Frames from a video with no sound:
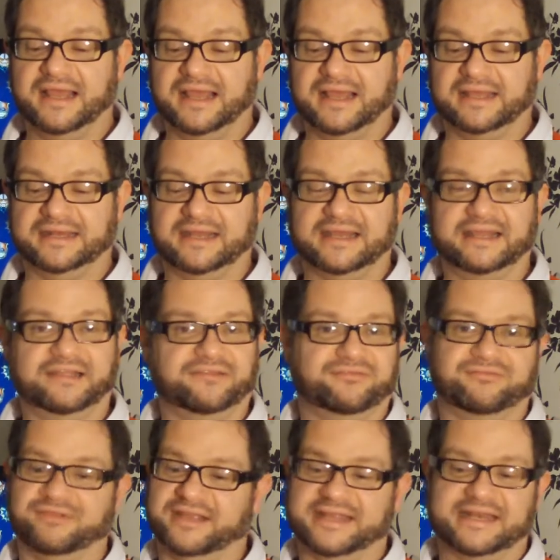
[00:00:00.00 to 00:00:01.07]
And I
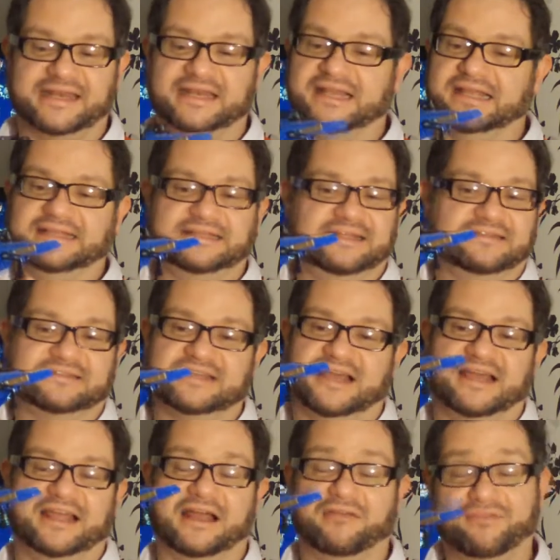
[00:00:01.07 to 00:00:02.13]
really like this
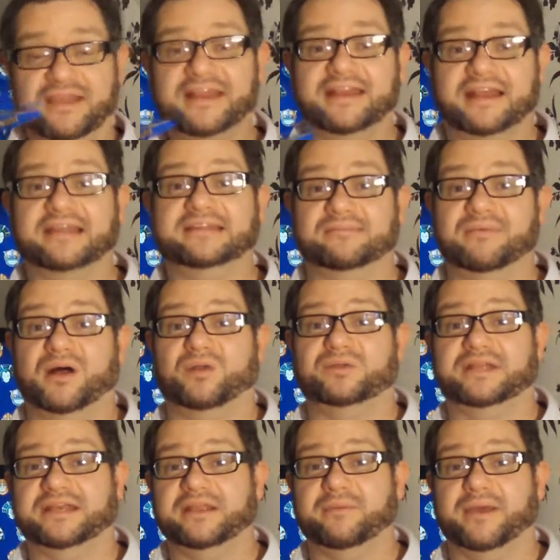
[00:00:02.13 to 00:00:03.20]
guy. I really like the mould
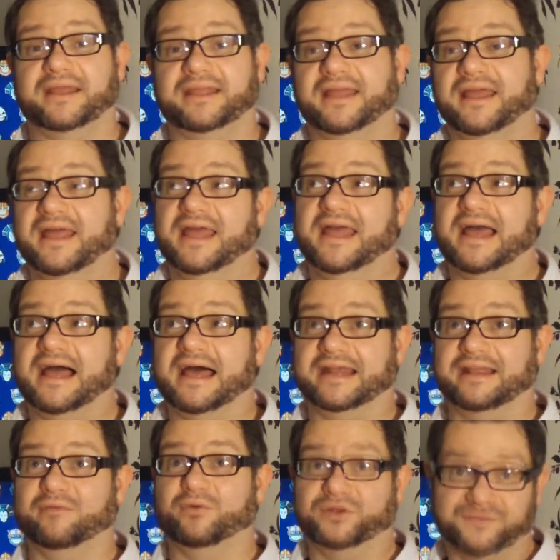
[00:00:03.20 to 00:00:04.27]
anyway. And
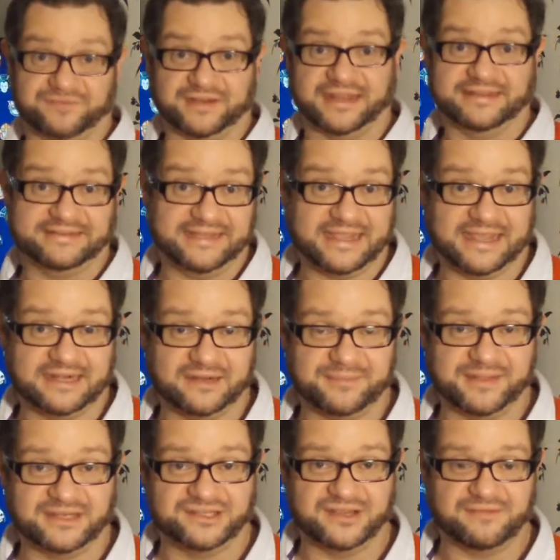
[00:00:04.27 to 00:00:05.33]
I would have liked it had it
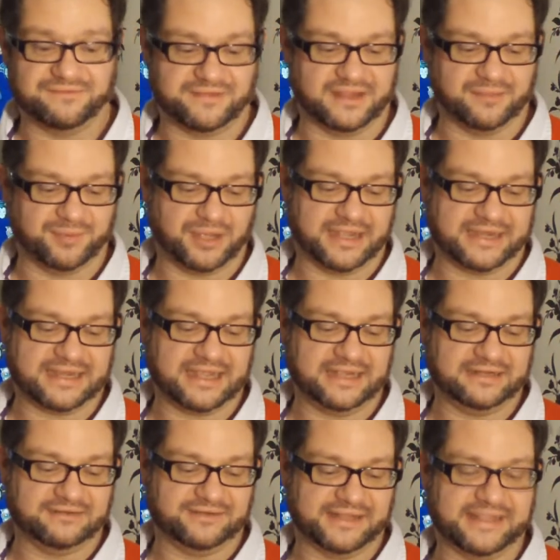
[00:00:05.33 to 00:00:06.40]
been Jetfire, but I
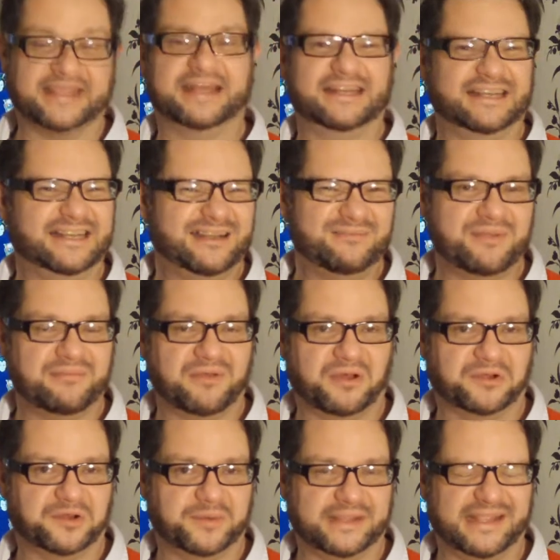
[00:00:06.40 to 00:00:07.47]
kind of like it a little bit more
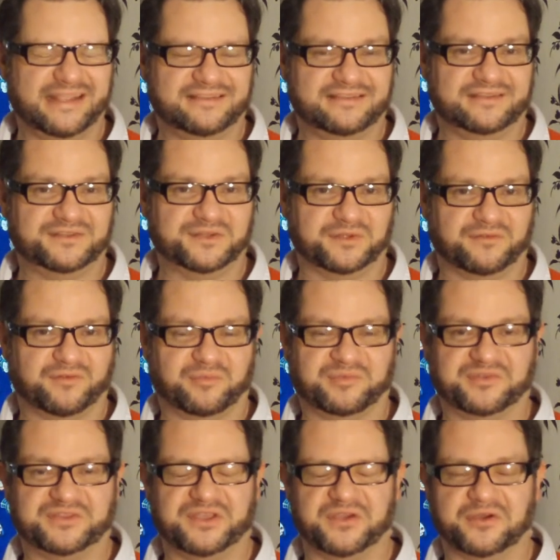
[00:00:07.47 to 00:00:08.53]
knowing he's this sort of
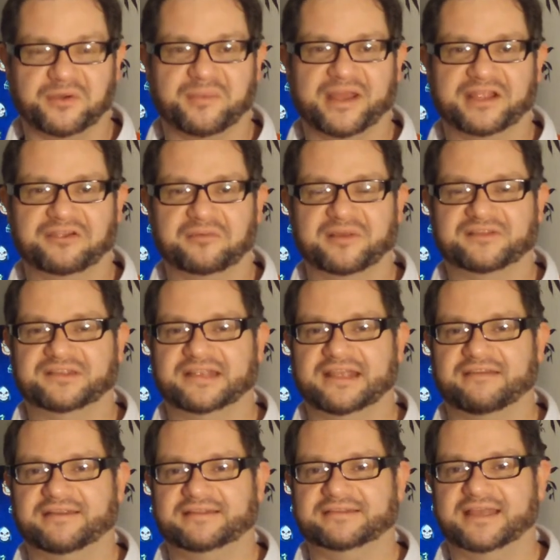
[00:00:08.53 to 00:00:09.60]
obscure Micromaster
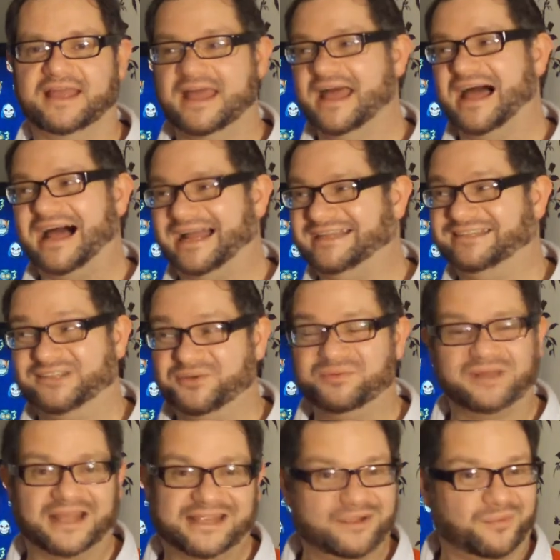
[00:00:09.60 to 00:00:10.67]
character. I do
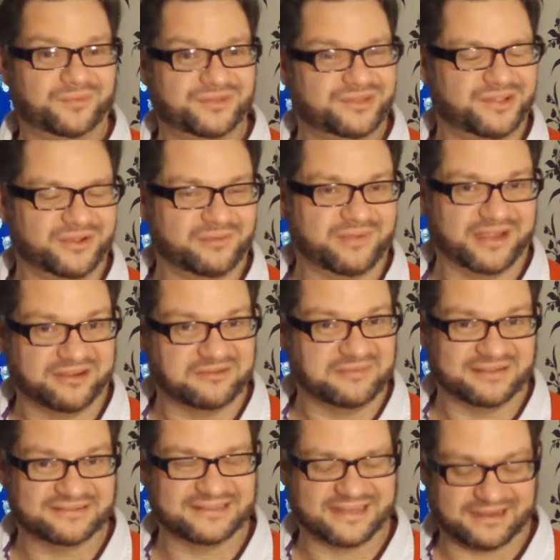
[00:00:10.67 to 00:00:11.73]
like obscure
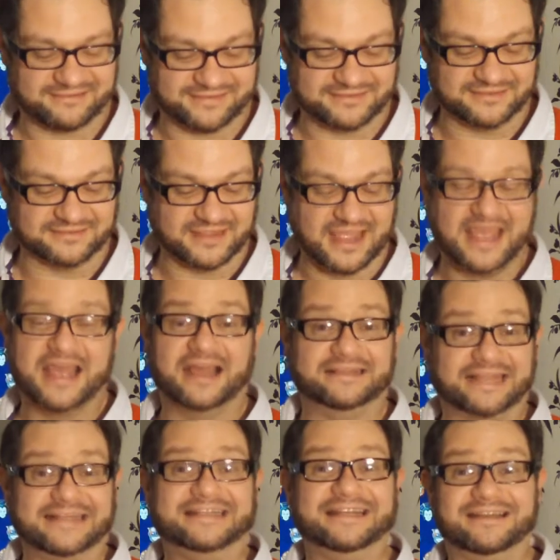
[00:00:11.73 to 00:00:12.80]
Micromaster characters. And
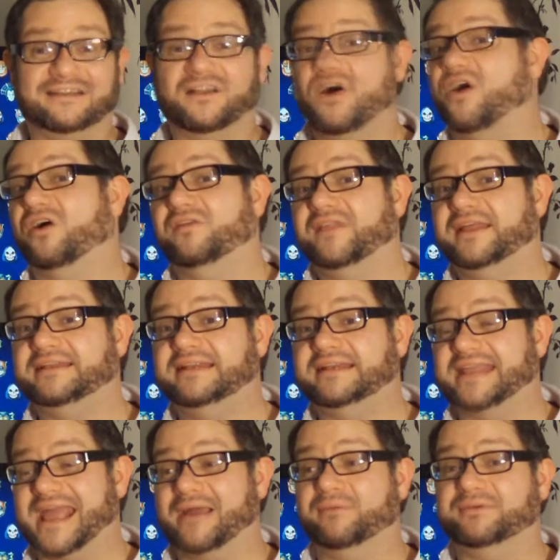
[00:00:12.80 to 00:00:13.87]
they did a lot. They did
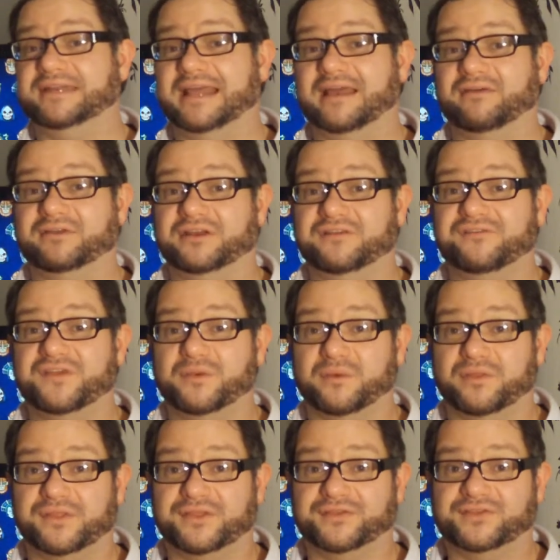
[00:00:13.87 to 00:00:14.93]
Countdown and a few
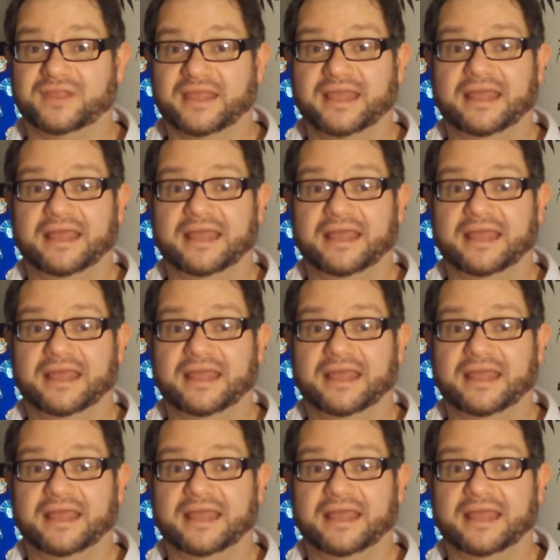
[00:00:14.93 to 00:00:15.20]
others.